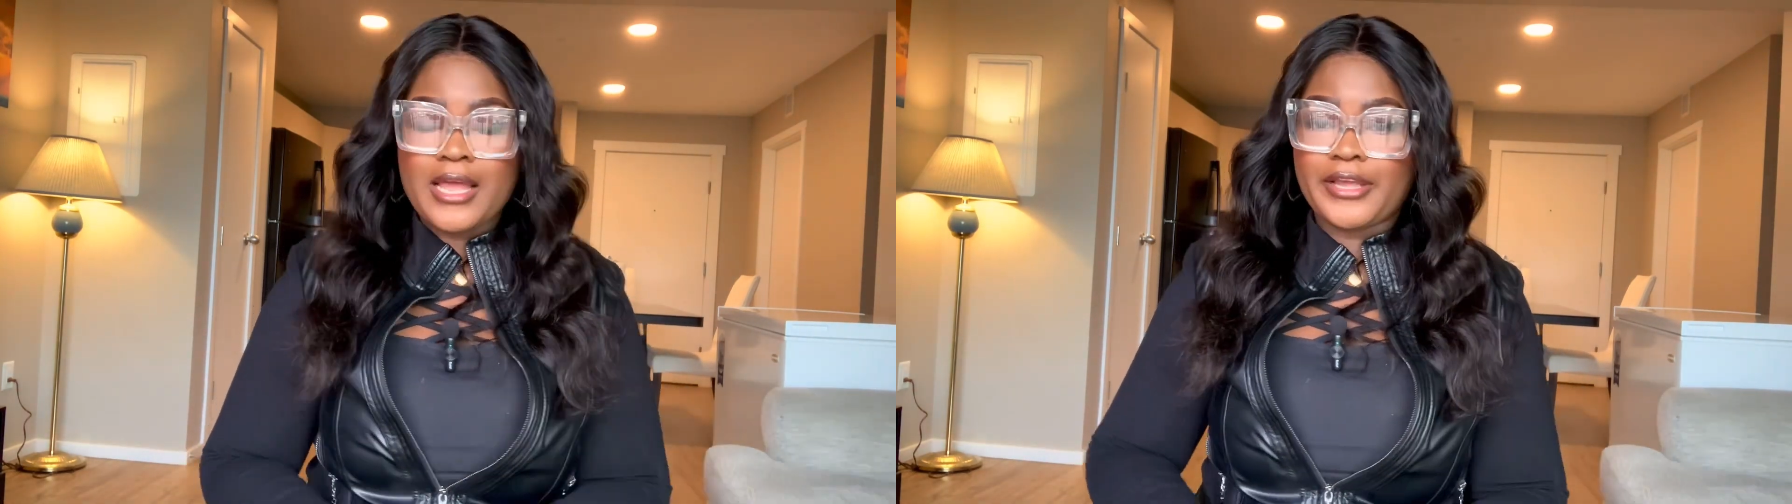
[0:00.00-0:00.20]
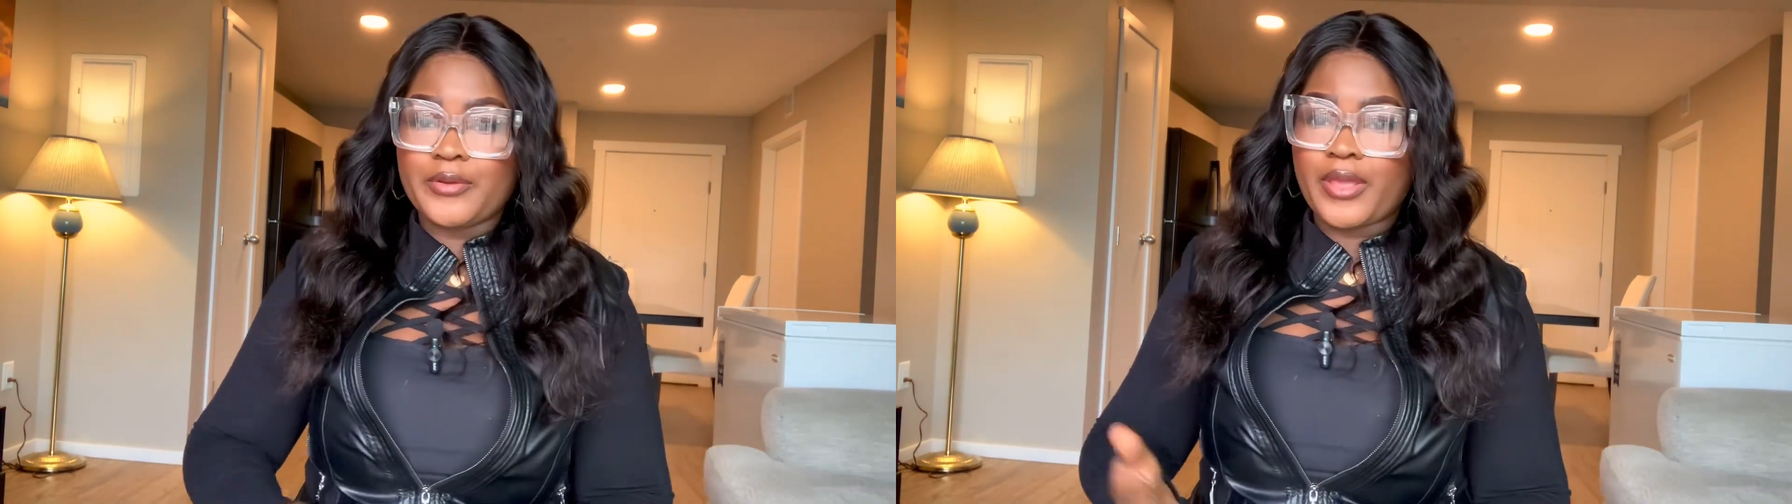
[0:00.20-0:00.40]

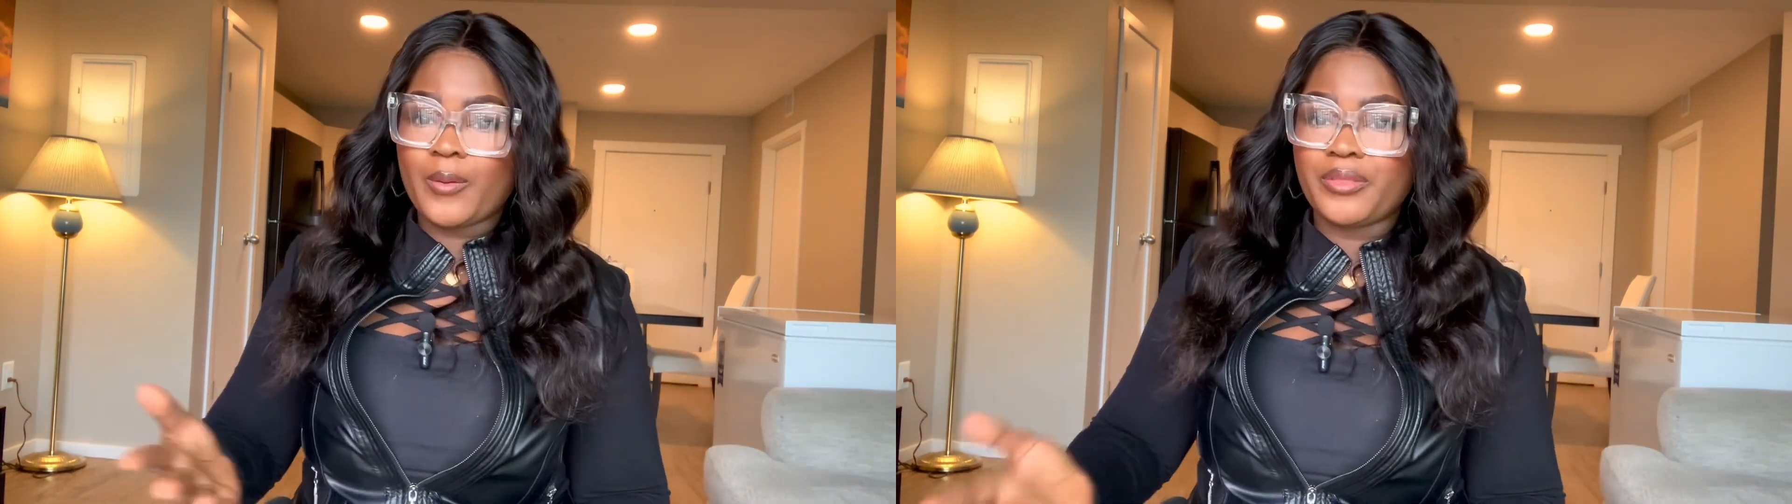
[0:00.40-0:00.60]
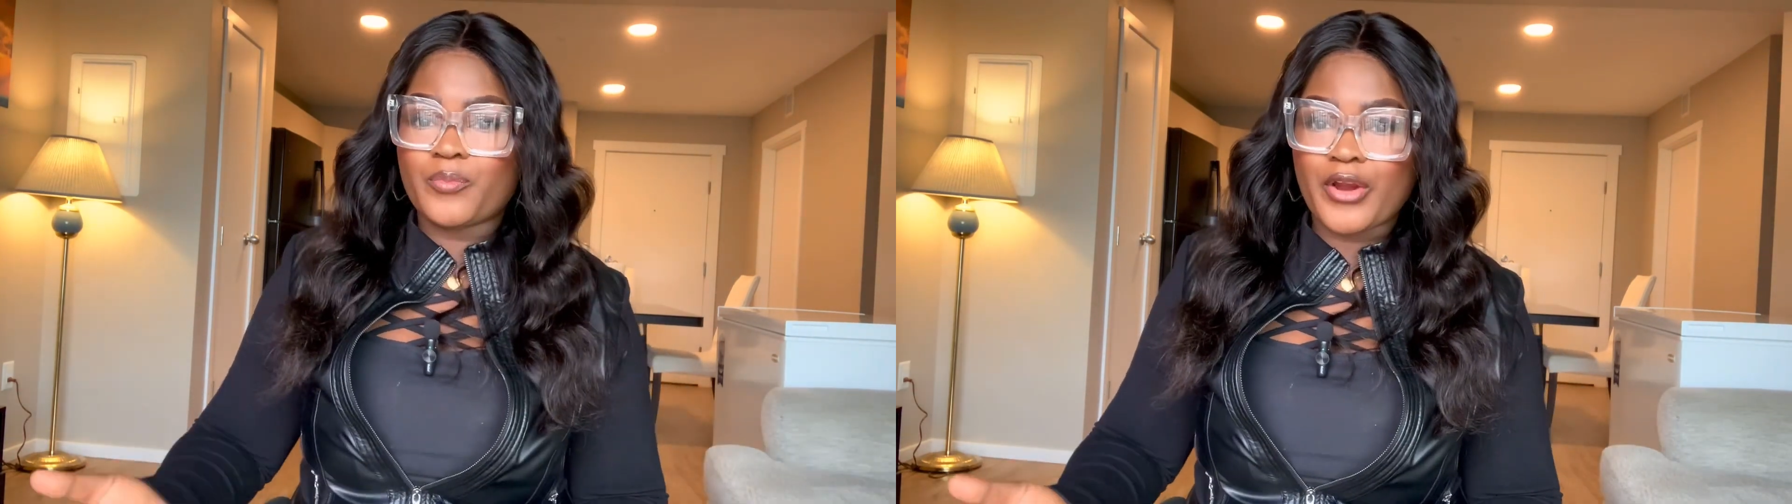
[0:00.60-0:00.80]
Are you okay
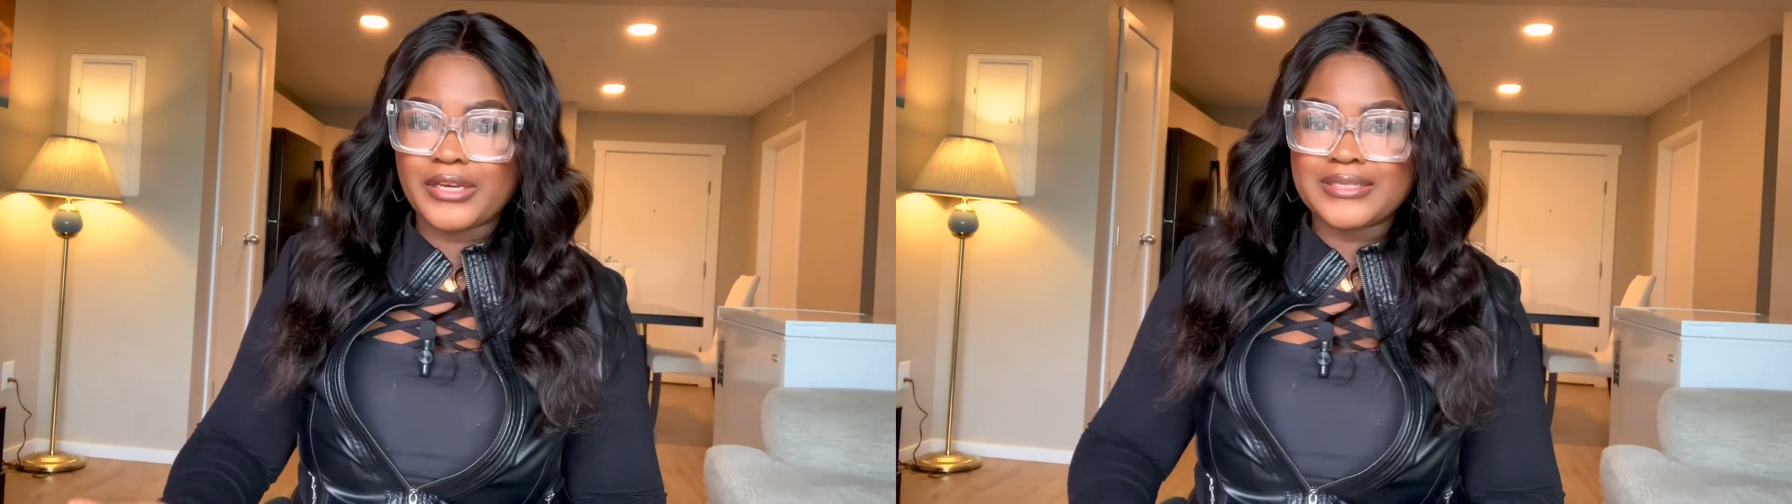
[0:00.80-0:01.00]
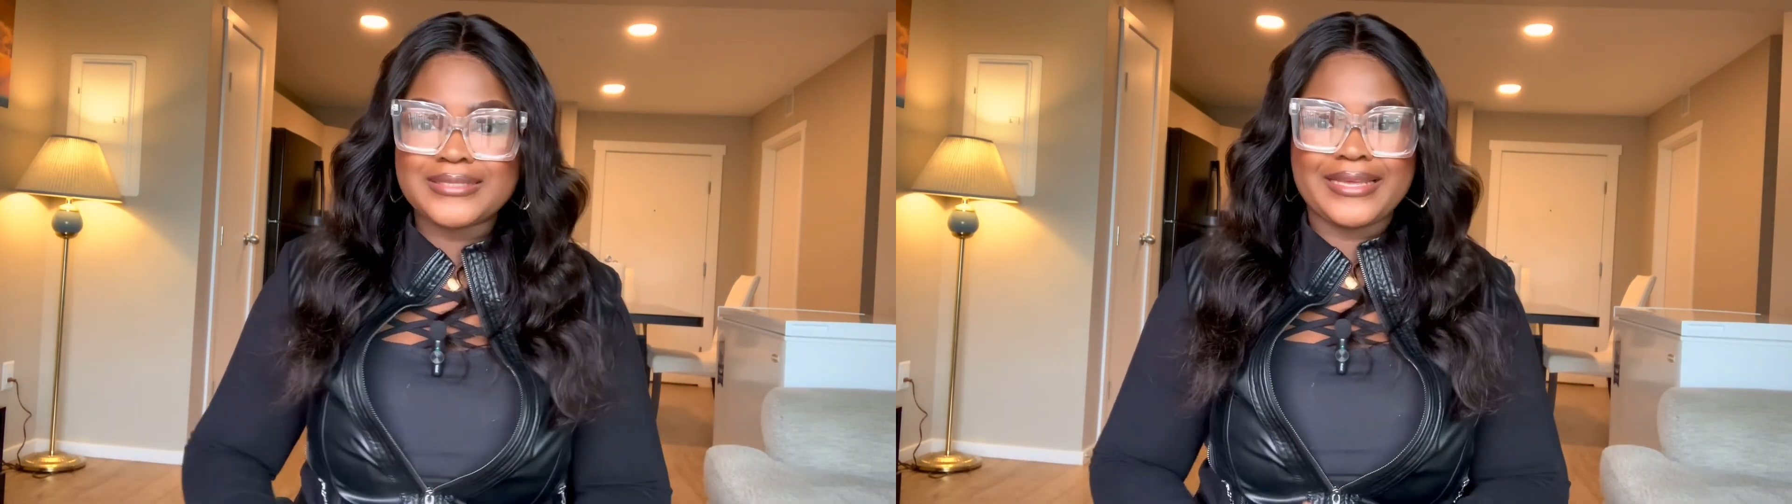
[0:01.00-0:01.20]
with the
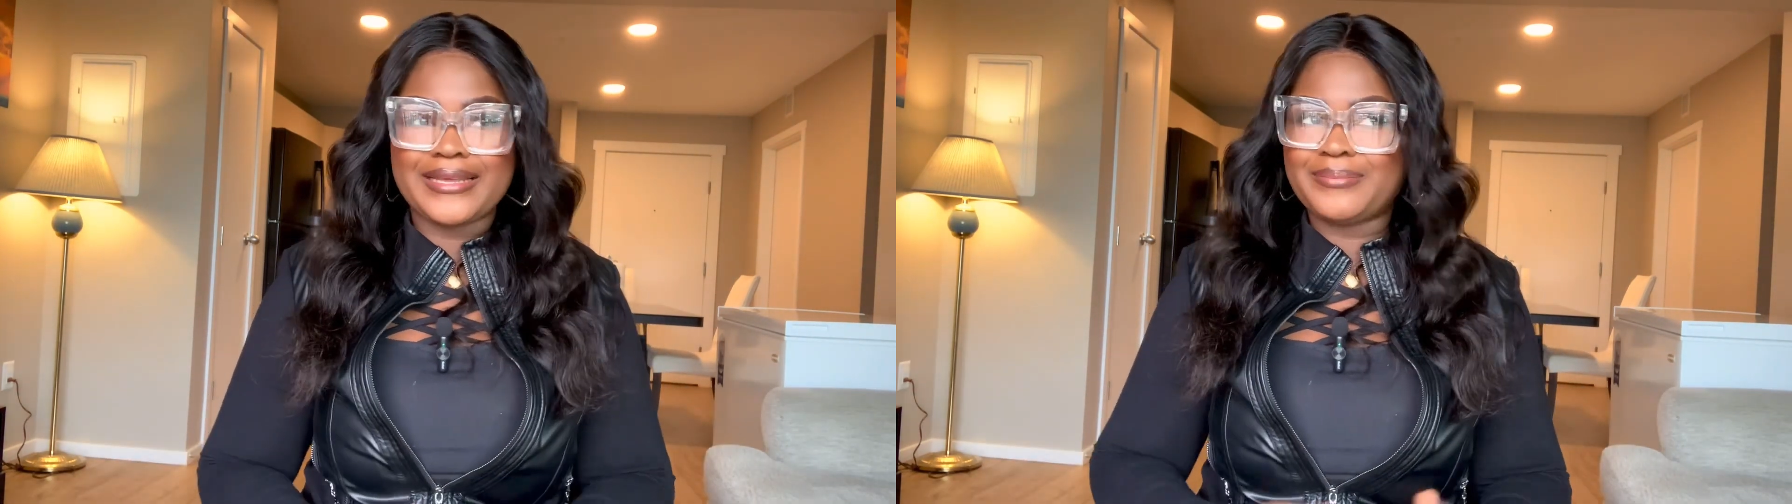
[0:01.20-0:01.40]
pregnancy?